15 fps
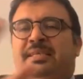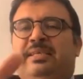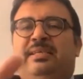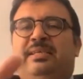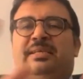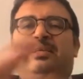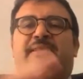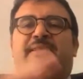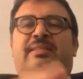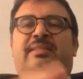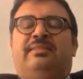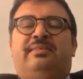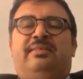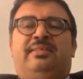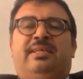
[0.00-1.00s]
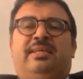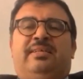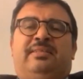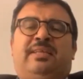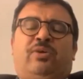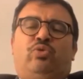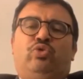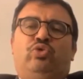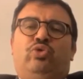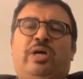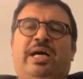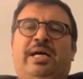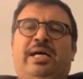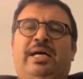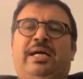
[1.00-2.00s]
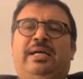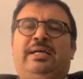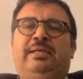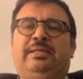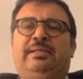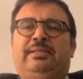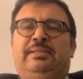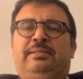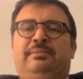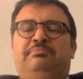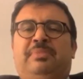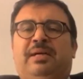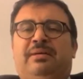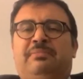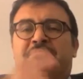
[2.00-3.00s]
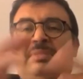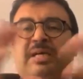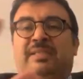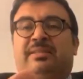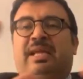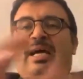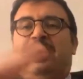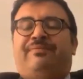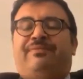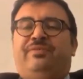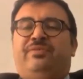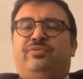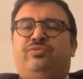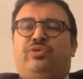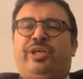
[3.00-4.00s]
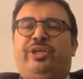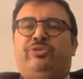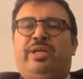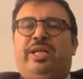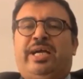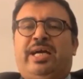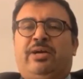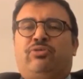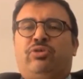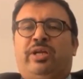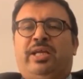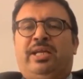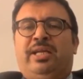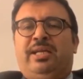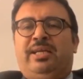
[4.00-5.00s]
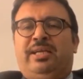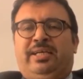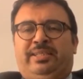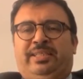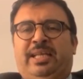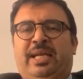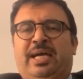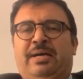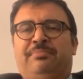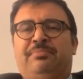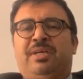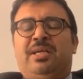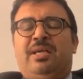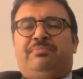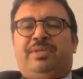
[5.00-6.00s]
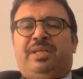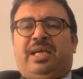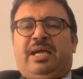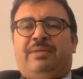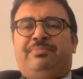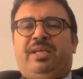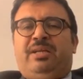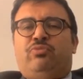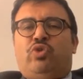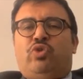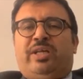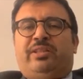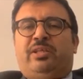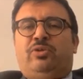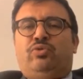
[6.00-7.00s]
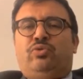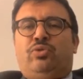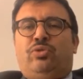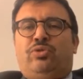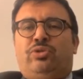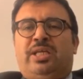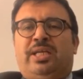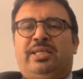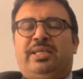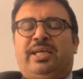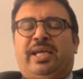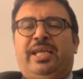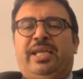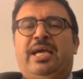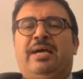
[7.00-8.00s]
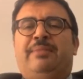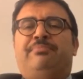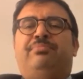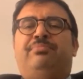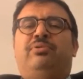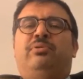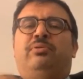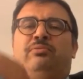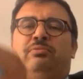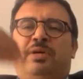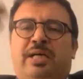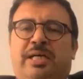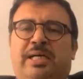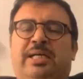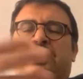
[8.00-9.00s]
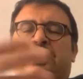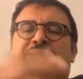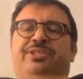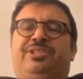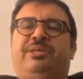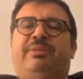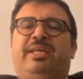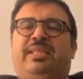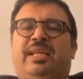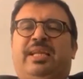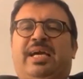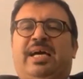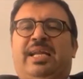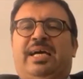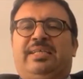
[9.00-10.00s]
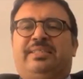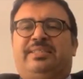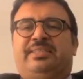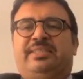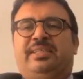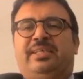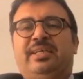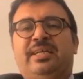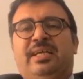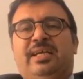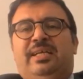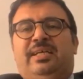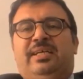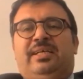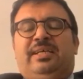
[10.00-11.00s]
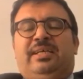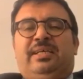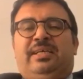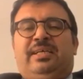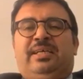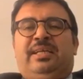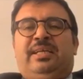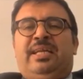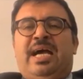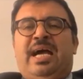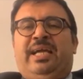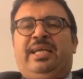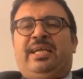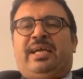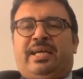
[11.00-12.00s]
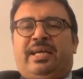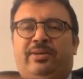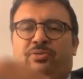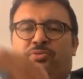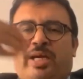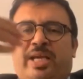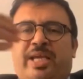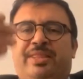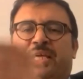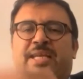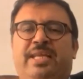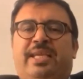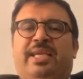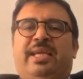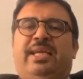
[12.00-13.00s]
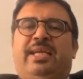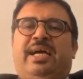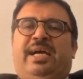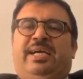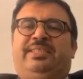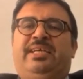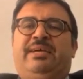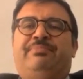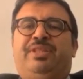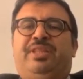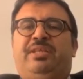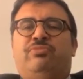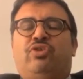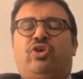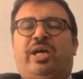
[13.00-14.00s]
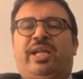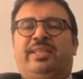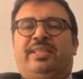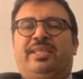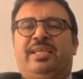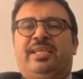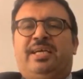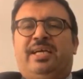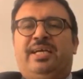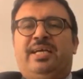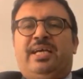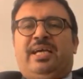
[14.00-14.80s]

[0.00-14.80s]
which have been led by parties and initiatives like Citizens Against the Coup and the National Salvation Front, which we greatly respect,